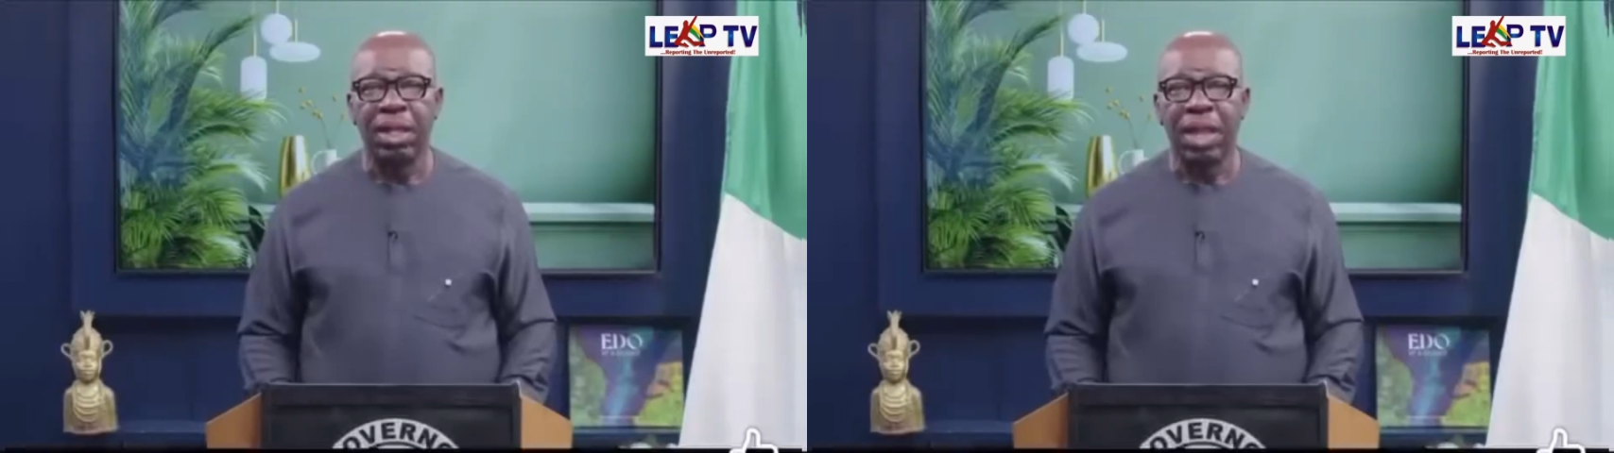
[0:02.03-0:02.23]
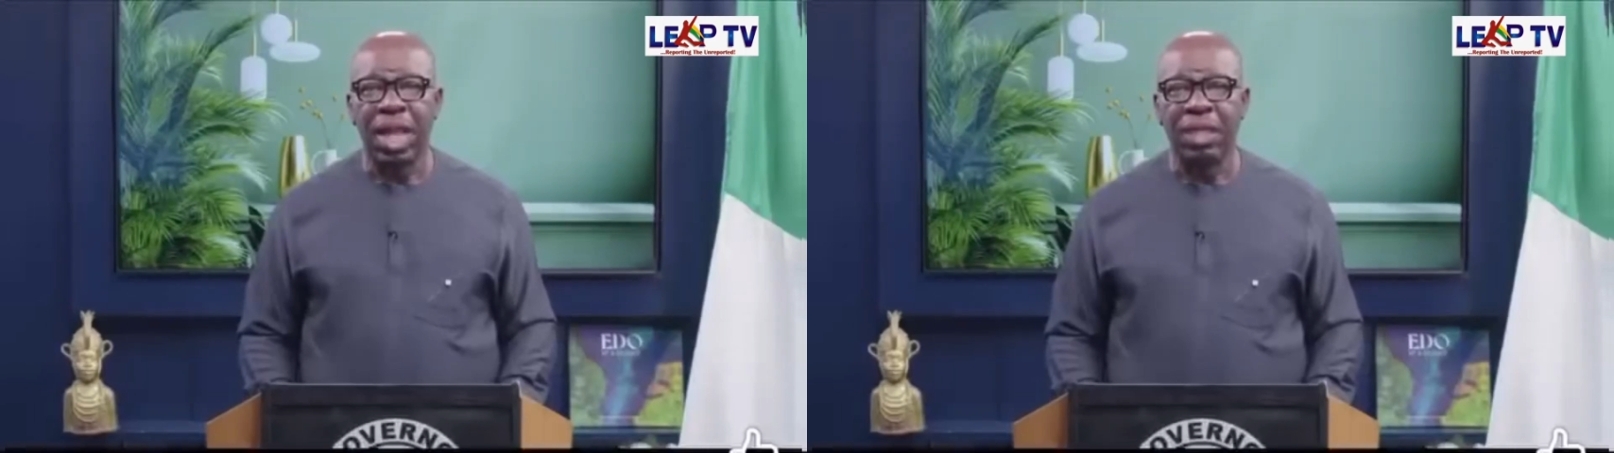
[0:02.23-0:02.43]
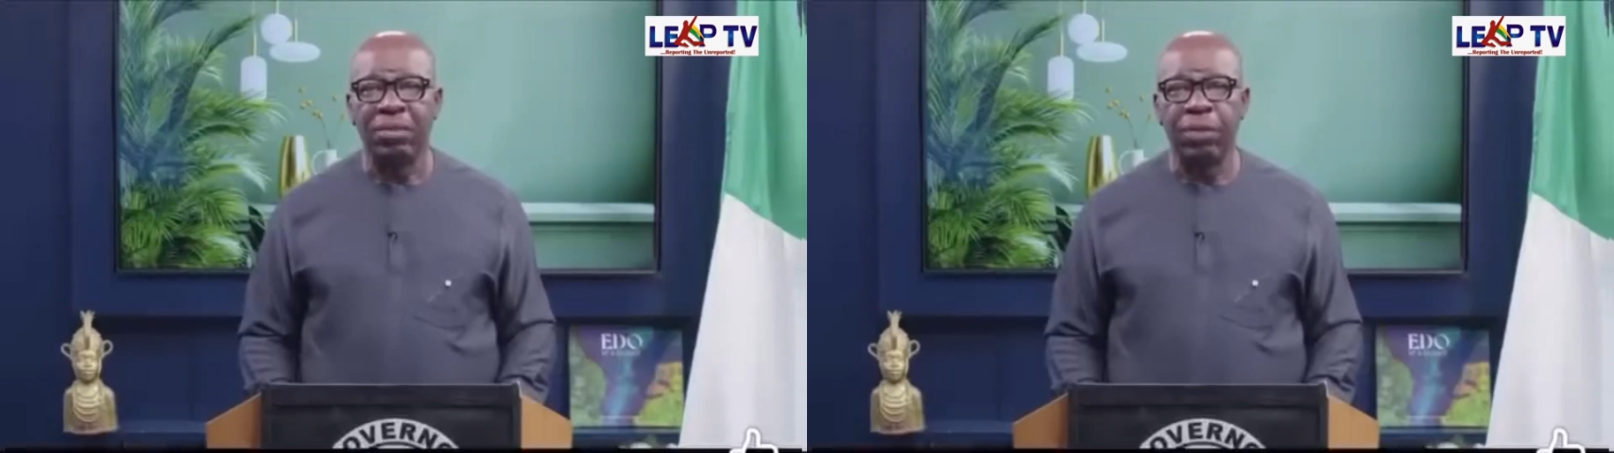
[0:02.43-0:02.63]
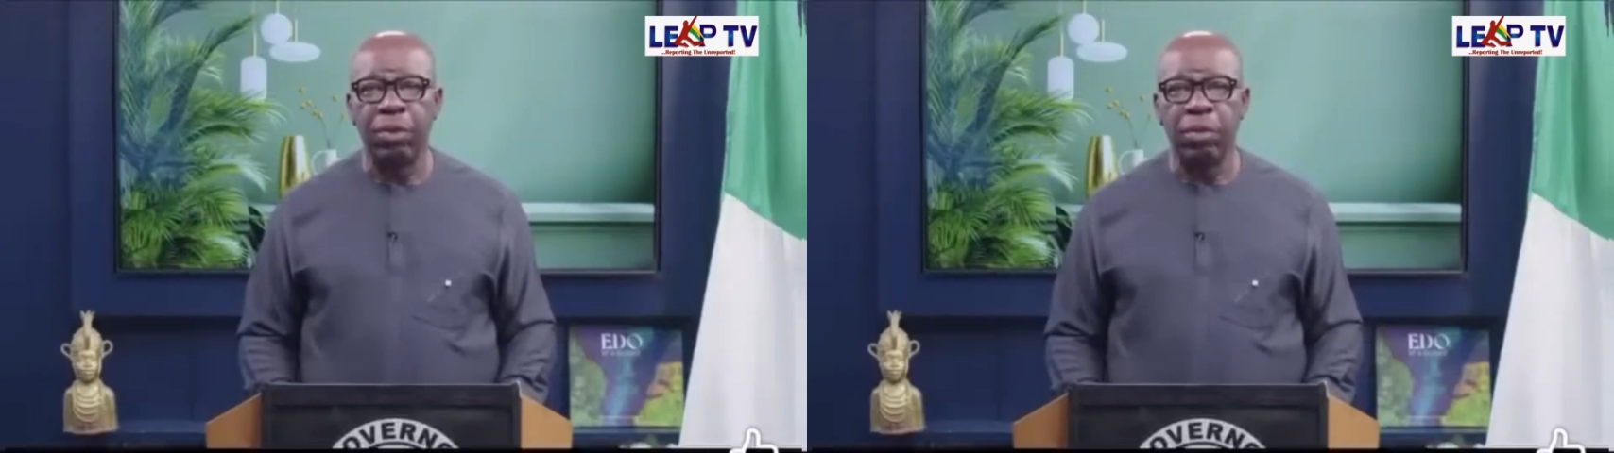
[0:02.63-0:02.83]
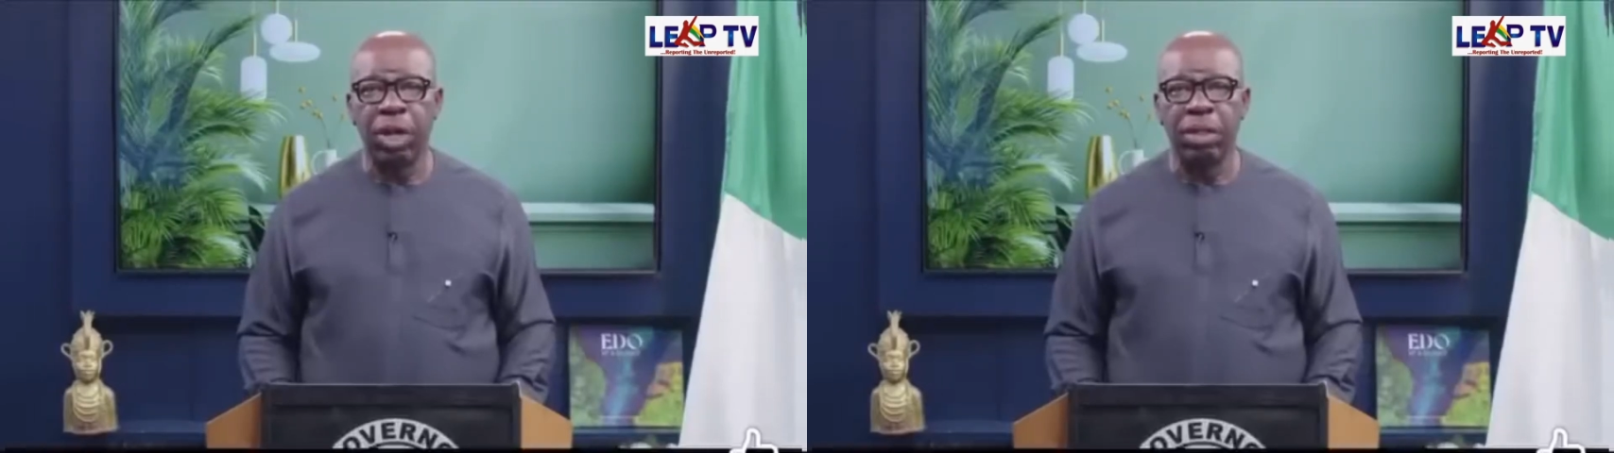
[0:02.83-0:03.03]
the last
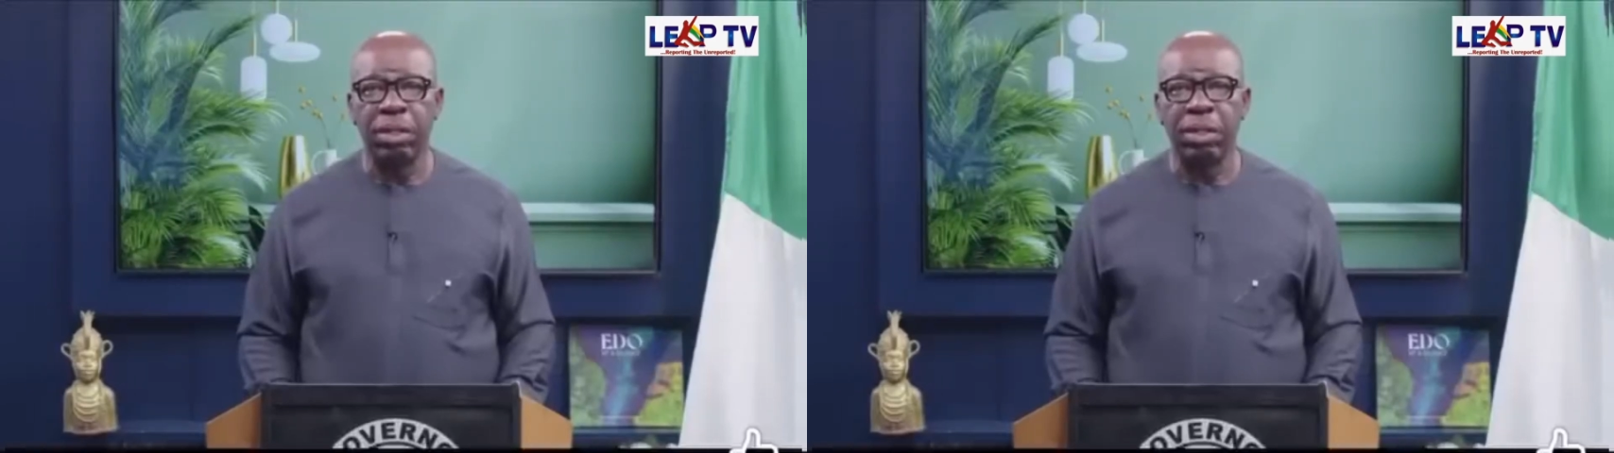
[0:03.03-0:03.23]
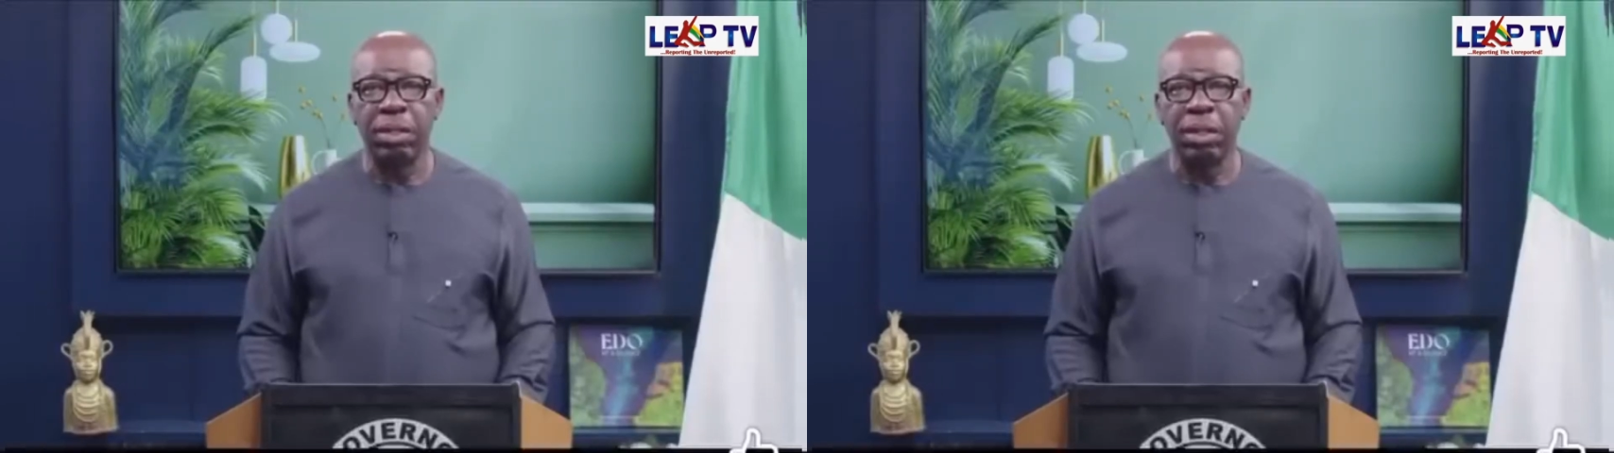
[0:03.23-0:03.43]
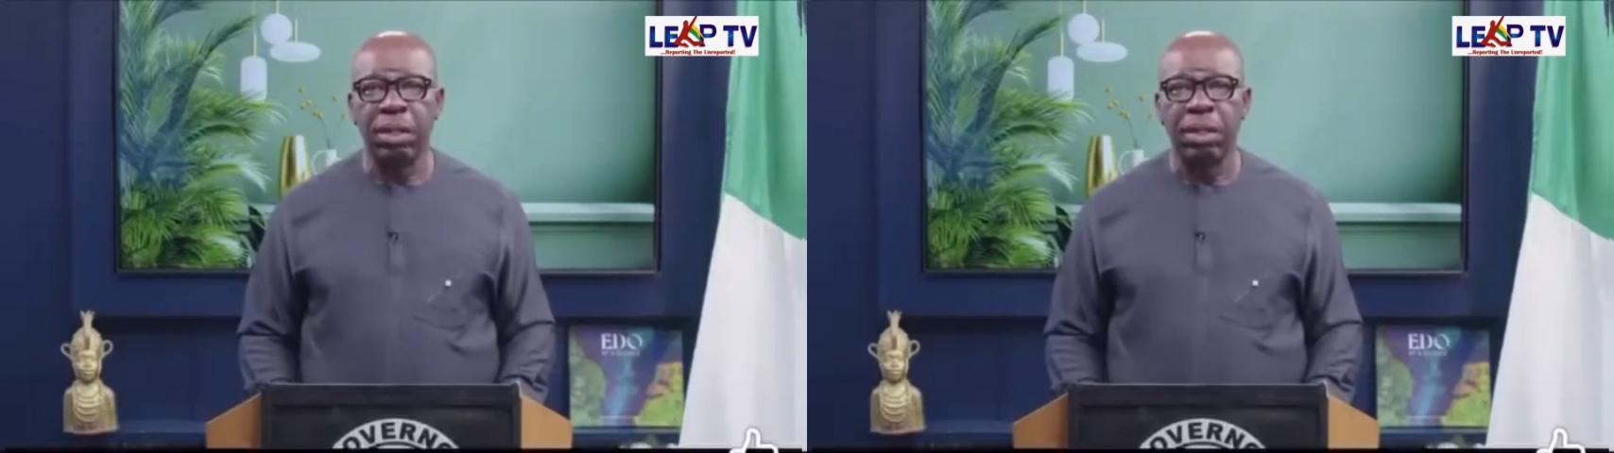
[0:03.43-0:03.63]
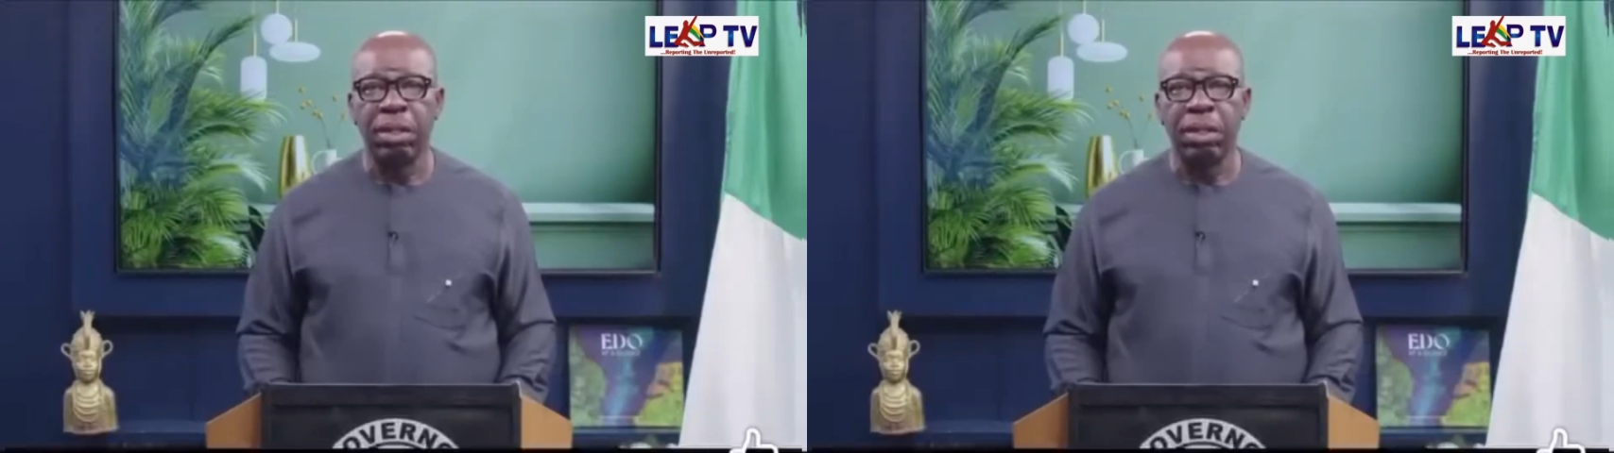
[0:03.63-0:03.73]
few months,